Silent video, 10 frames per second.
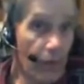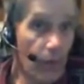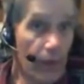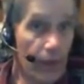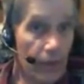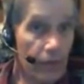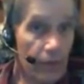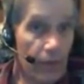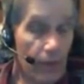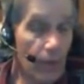3
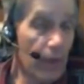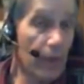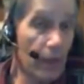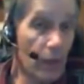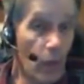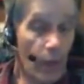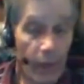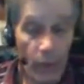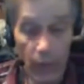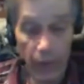weekends in a row again
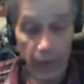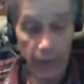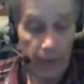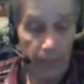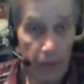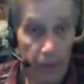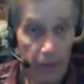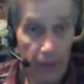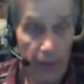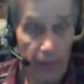going into winter. Make
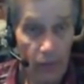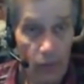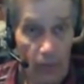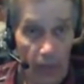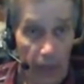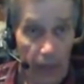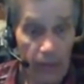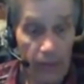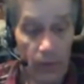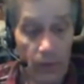sure they have no mite
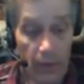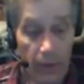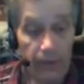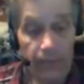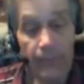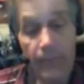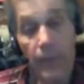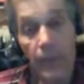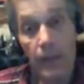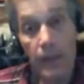load going in.
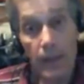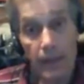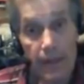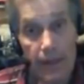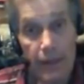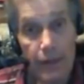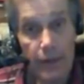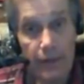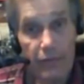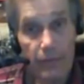And that's how I
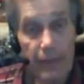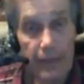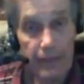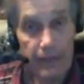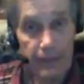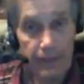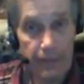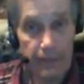treat for mites.